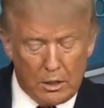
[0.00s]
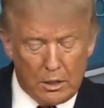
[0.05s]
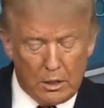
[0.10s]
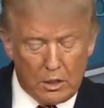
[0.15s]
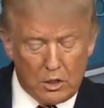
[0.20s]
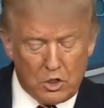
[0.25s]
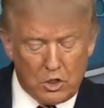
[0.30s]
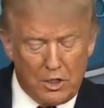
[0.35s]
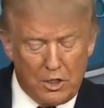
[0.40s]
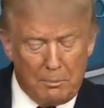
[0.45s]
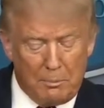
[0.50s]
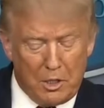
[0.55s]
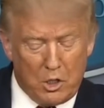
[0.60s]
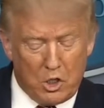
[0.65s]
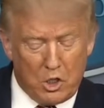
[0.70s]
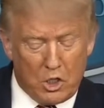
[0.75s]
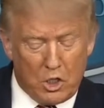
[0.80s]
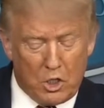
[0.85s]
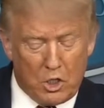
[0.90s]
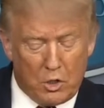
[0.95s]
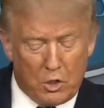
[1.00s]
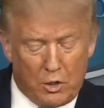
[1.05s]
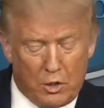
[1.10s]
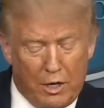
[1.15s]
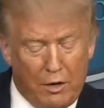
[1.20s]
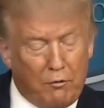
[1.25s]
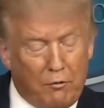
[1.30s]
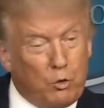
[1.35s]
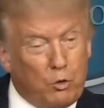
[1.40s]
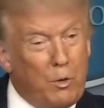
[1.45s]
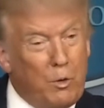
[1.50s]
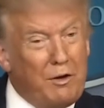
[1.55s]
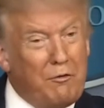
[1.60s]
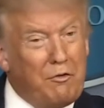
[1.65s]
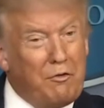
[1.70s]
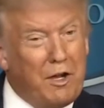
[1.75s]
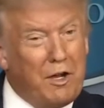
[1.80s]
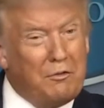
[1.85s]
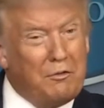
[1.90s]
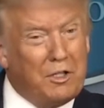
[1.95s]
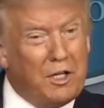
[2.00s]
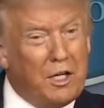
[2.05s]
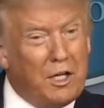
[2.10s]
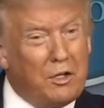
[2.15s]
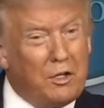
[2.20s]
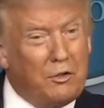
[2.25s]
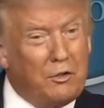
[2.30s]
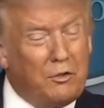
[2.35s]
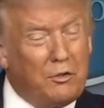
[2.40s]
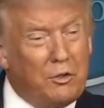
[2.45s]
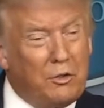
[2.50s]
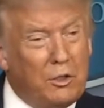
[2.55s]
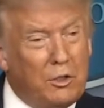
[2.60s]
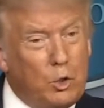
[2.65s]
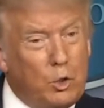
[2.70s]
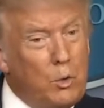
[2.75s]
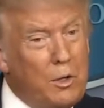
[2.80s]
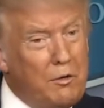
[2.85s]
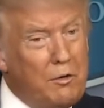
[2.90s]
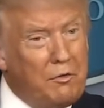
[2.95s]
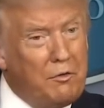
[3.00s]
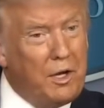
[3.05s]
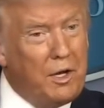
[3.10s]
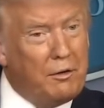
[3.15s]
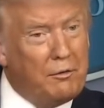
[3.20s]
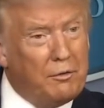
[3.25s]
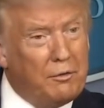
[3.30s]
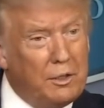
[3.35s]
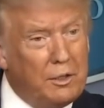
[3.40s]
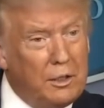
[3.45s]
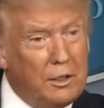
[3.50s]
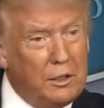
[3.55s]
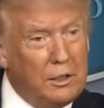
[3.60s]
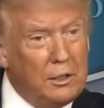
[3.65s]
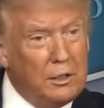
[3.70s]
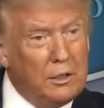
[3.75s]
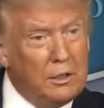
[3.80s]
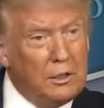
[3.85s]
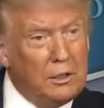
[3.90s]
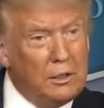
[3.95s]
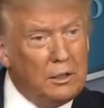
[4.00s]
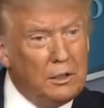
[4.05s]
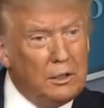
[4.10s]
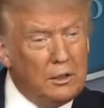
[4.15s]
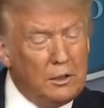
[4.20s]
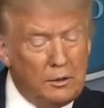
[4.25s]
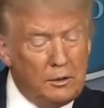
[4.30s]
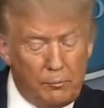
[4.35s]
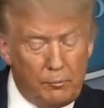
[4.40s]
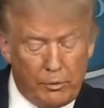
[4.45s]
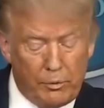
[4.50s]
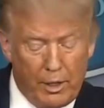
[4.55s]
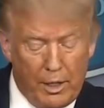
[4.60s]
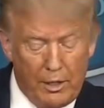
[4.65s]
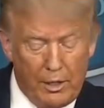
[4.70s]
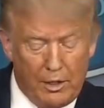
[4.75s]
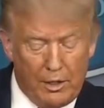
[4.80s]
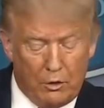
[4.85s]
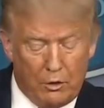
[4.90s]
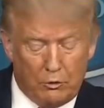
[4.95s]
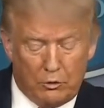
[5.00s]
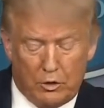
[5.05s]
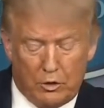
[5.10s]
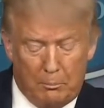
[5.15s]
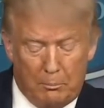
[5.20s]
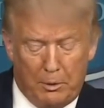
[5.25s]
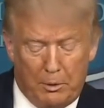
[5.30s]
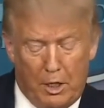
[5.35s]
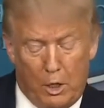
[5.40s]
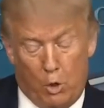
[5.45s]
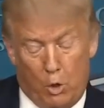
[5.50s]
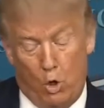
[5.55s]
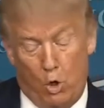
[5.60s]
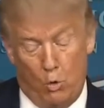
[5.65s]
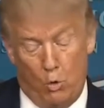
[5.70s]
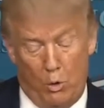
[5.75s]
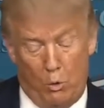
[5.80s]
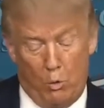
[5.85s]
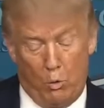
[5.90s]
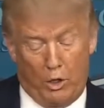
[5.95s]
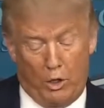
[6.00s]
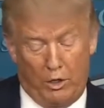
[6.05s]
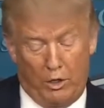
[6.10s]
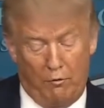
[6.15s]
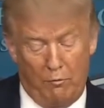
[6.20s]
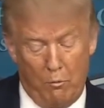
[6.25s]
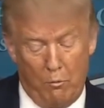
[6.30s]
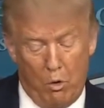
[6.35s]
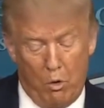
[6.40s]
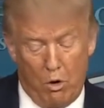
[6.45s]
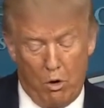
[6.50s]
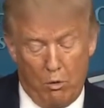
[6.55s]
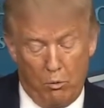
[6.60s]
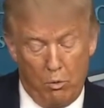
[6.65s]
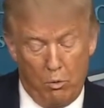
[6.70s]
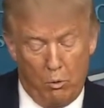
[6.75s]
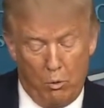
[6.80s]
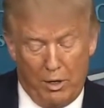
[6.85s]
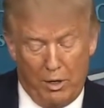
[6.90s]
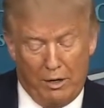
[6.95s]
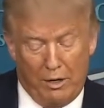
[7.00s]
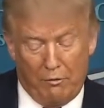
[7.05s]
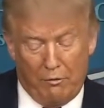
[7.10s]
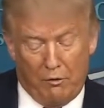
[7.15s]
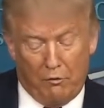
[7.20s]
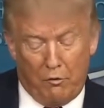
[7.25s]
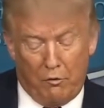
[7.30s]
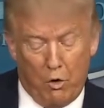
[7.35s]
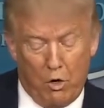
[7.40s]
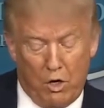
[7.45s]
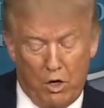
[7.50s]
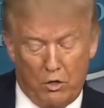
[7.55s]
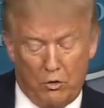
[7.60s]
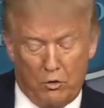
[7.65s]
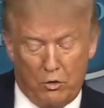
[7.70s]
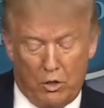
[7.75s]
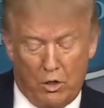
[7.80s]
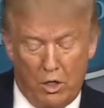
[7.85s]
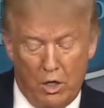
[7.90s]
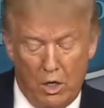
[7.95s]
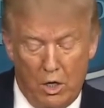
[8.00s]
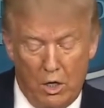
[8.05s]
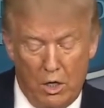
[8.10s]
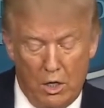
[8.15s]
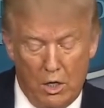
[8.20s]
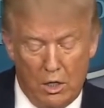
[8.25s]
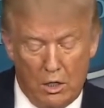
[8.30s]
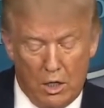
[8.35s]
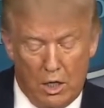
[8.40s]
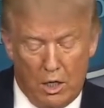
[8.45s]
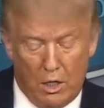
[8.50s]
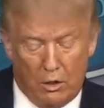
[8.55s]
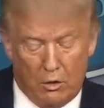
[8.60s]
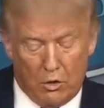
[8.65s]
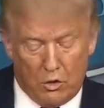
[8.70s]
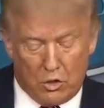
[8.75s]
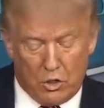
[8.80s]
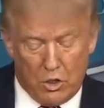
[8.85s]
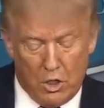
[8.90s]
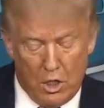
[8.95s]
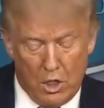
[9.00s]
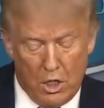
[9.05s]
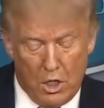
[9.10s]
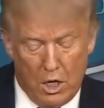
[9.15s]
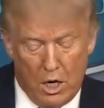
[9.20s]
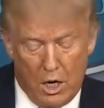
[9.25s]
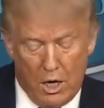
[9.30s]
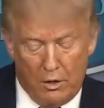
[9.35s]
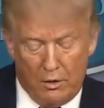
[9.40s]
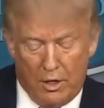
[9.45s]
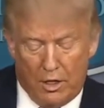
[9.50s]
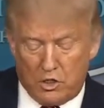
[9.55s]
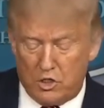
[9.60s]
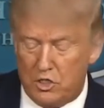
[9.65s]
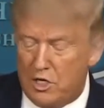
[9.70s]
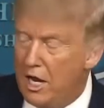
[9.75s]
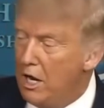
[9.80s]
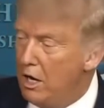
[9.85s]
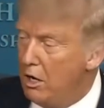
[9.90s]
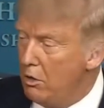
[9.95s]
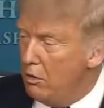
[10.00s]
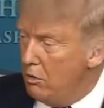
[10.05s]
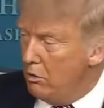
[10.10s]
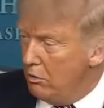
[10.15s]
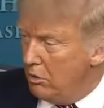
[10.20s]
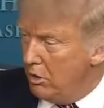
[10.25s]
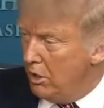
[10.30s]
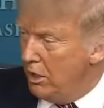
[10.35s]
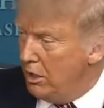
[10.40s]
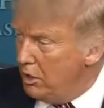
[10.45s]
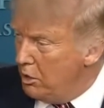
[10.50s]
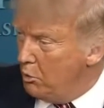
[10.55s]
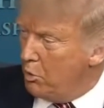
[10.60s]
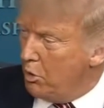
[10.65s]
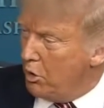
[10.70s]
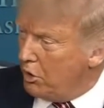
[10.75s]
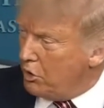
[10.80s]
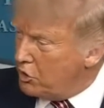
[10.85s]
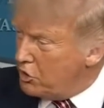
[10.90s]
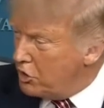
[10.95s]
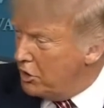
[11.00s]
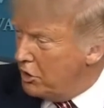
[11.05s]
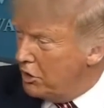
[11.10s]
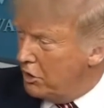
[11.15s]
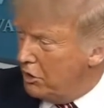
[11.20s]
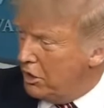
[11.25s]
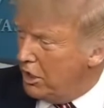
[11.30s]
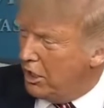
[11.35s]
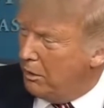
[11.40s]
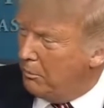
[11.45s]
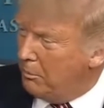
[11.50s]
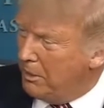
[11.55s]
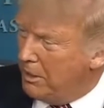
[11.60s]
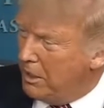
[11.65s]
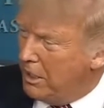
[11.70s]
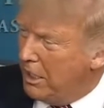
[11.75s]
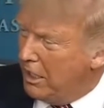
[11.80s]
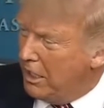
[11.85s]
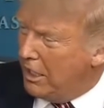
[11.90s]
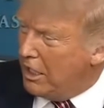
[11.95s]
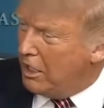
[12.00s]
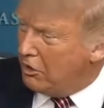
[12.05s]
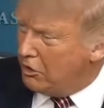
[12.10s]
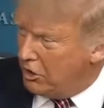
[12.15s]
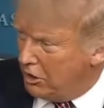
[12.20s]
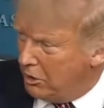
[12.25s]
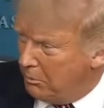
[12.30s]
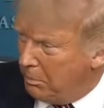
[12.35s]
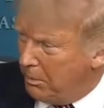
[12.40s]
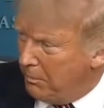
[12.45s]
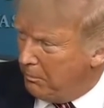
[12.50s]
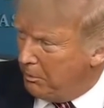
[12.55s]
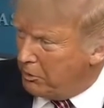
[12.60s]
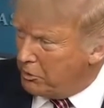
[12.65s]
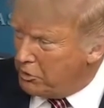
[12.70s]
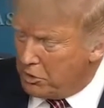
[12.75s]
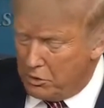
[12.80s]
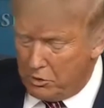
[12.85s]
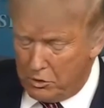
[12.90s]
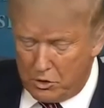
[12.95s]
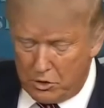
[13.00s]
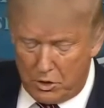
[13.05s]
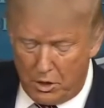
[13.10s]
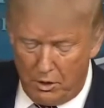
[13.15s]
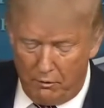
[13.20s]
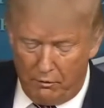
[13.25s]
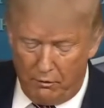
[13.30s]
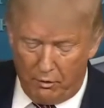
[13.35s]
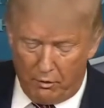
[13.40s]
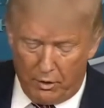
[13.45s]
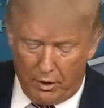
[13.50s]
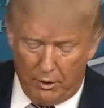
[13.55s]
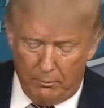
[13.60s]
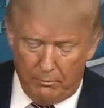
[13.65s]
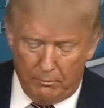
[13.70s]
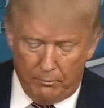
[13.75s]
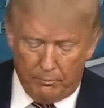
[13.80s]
Sleepy Joe, gave $25. 25. And they'll complain, oh, we want to give more. Well, we're giving $400, and that's now in the works, and that'll be getting out to the people soon, Steve, okay?